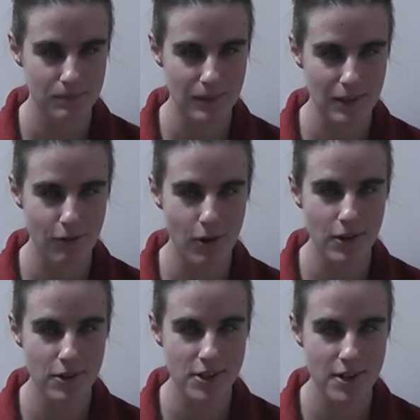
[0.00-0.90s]
many
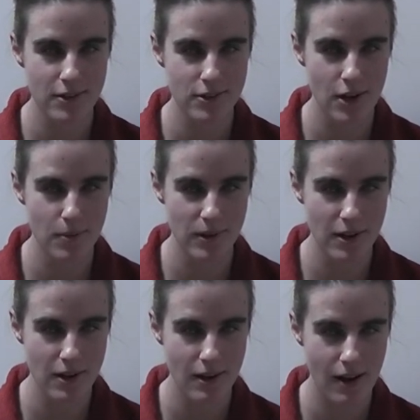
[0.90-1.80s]
foreigners here in
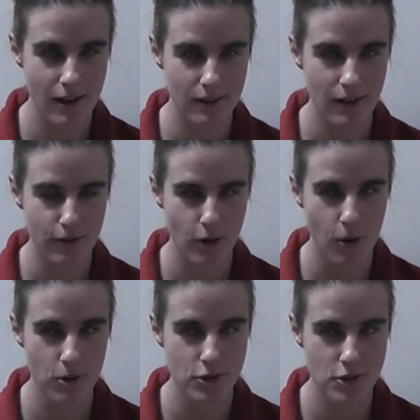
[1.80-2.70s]
Germany, and of
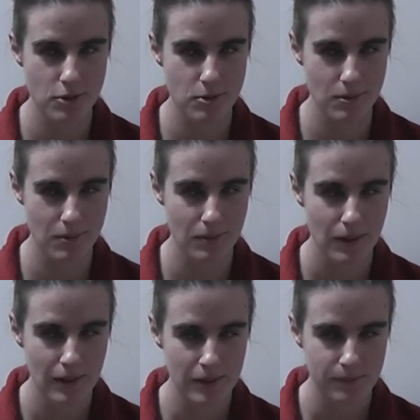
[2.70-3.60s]
course
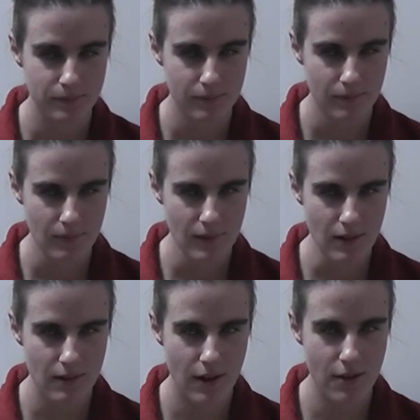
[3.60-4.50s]

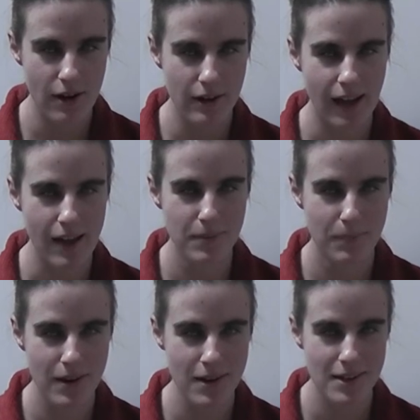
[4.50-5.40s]
there can
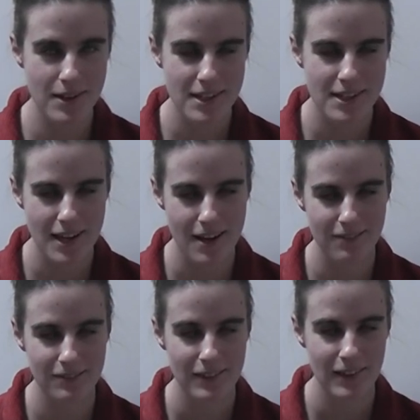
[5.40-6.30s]
be
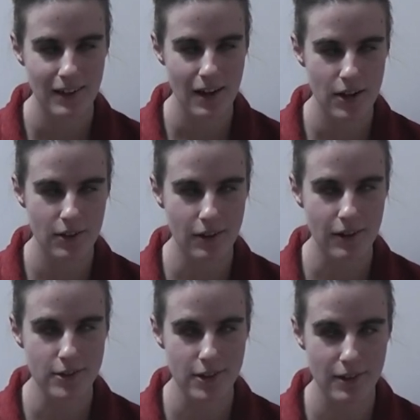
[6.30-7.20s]
some
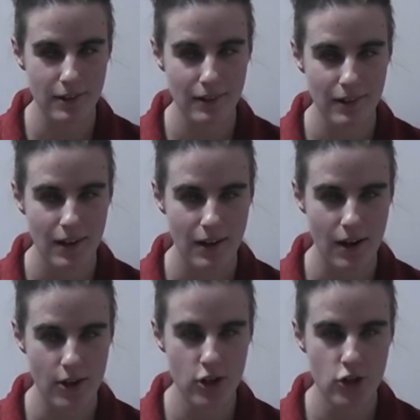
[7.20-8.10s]
intercultural
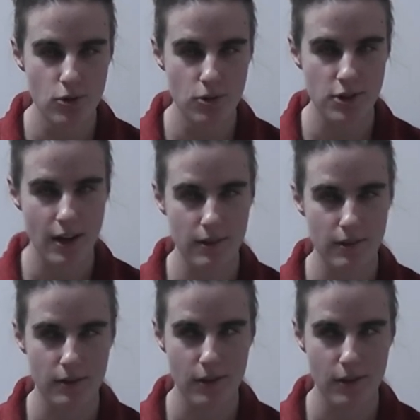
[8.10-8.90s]
issues and